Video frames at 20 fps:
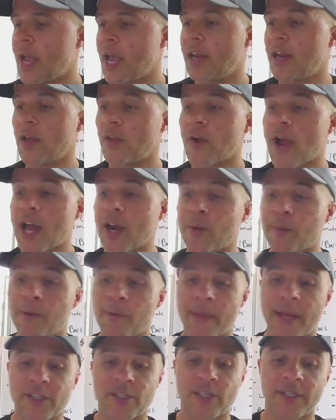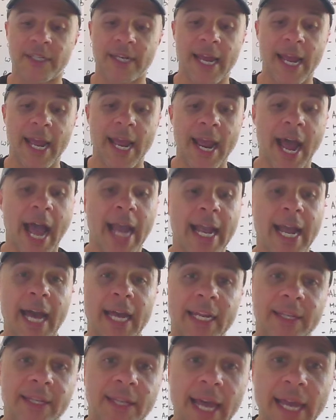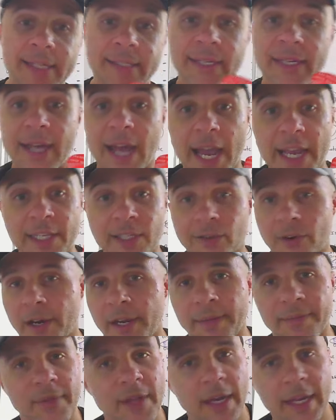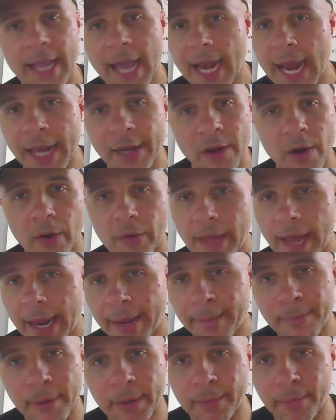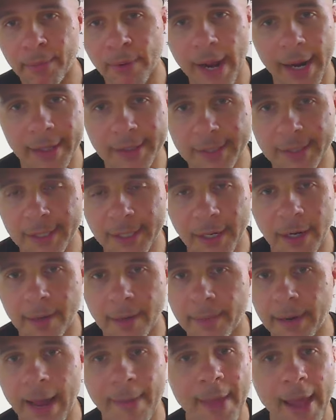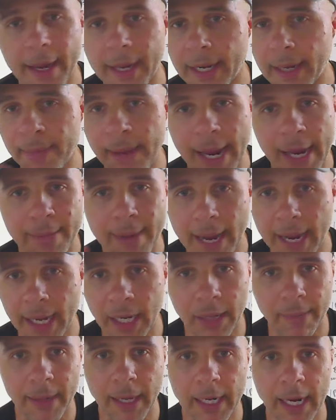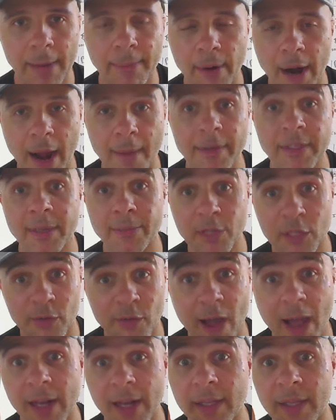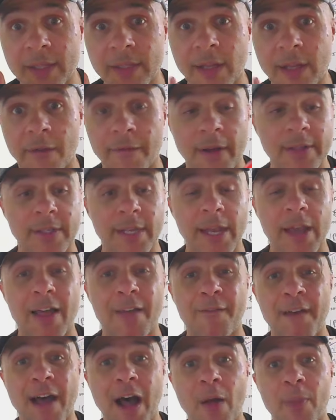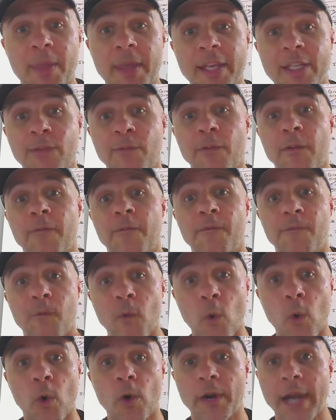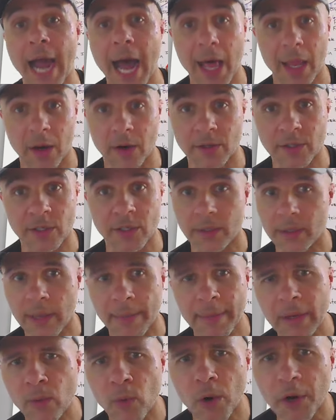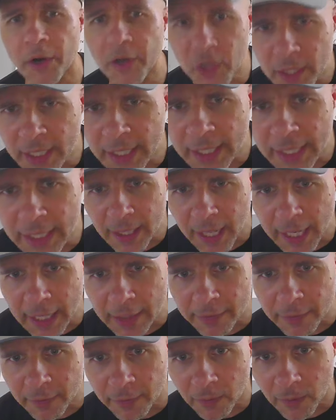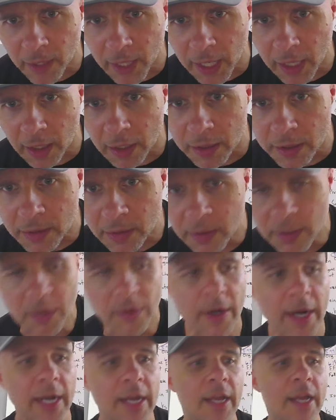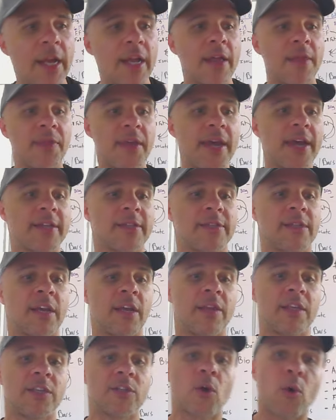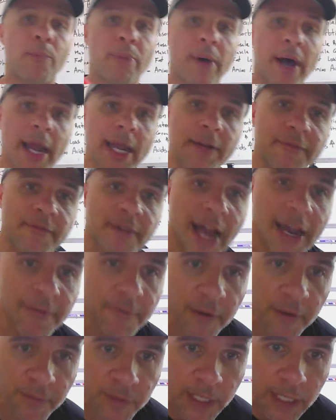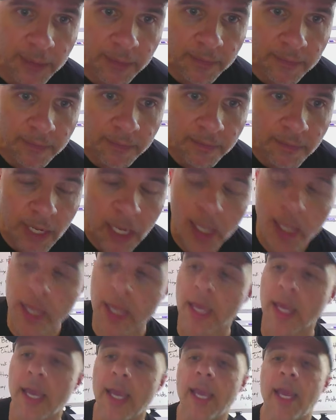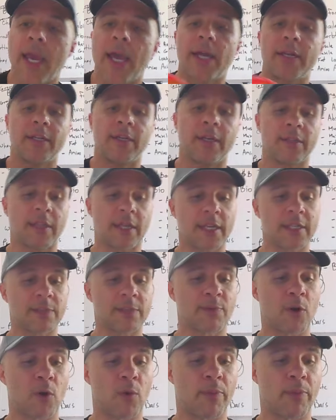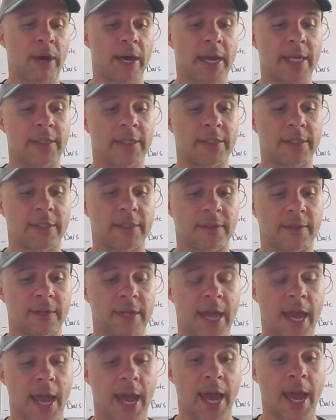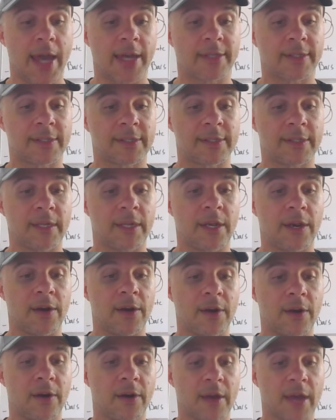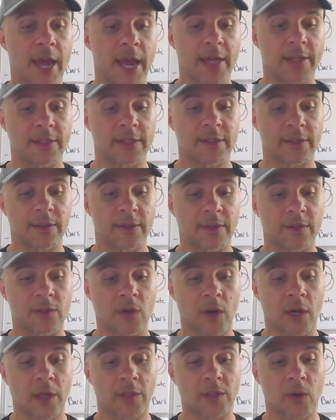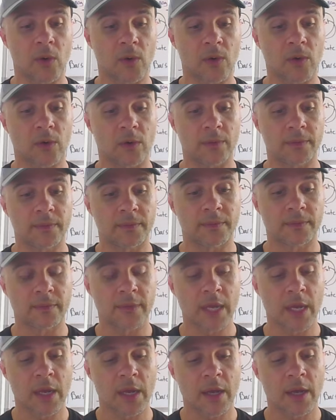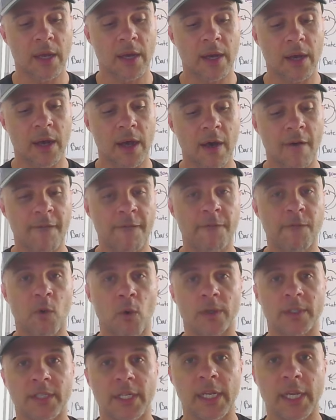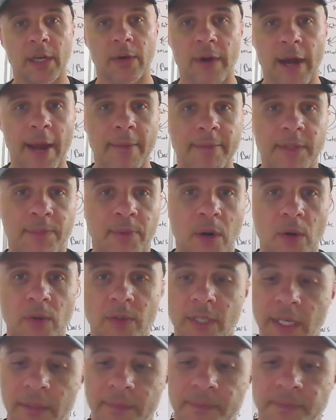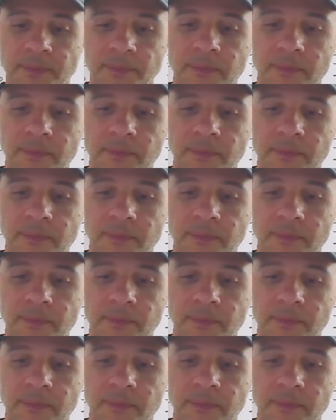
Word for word: another honorable mention today i got enlightened ice cream again i know that i'm putting products in here but i'm not getting paid by anybody i promise i'm just finding this stuff on sale i found this for four dollars i mean where are you going enlightened for four dollars right this this whole pint 550 and this whole pint has here has a total of 14 grams of protein.